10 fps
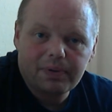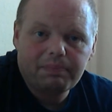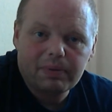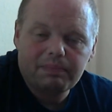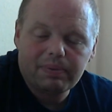
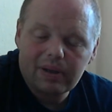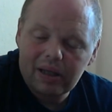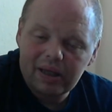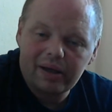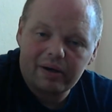problem
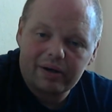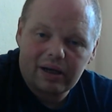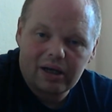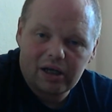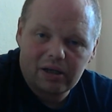player
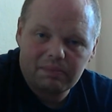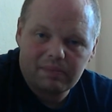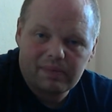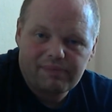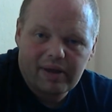
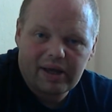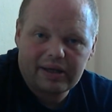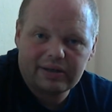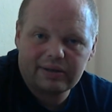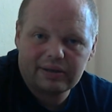down
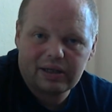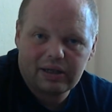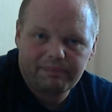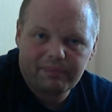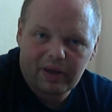and
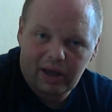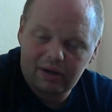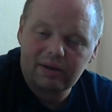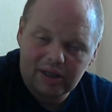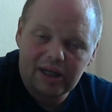
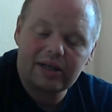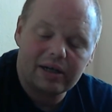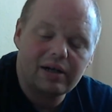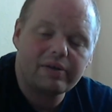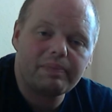
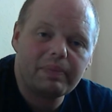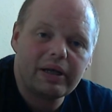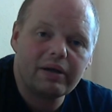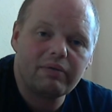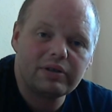another
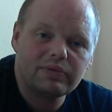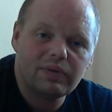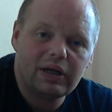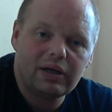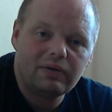player
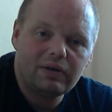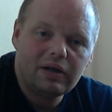as well.